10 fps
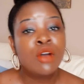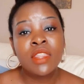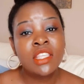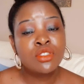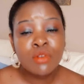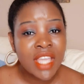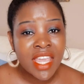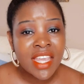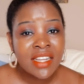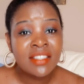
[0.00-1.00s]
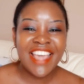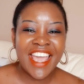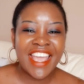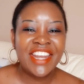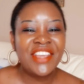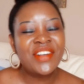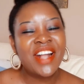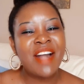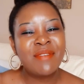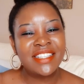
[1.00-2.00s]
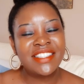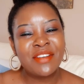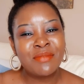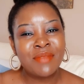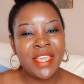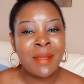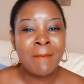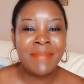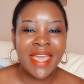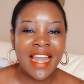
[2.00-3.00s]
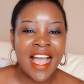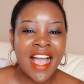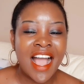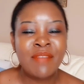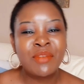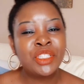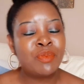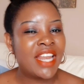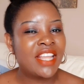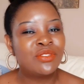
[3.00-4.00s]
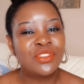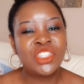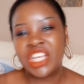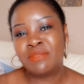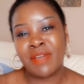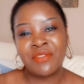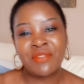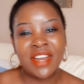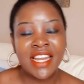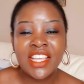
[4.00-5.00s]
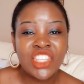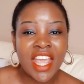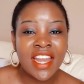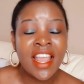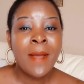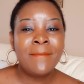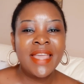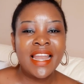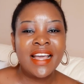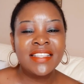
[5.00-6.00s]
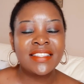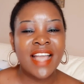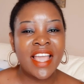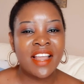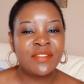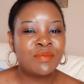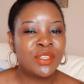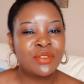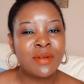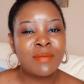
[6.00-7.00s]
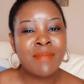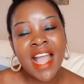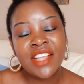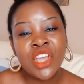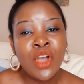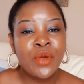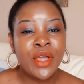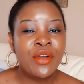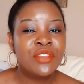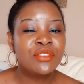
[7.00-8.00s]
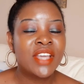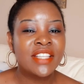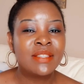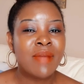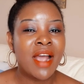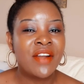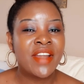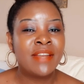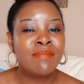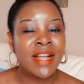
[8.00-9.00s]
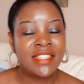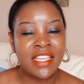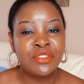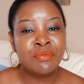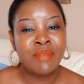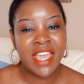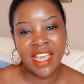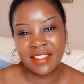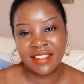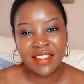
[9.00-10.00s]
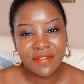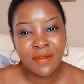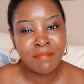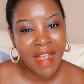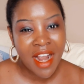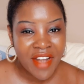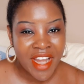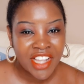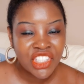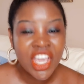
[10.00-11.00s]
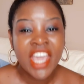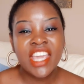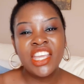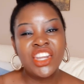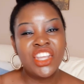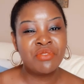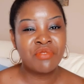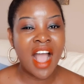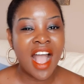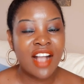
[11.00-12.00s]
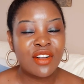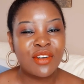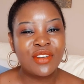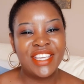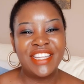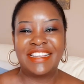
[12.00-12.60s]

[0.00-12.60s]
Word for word: with two kids then you come and tell me bella i'm not planning to change my religion bella this guy loves me so much we're going to get married but it will be a civil marriage in iraq or in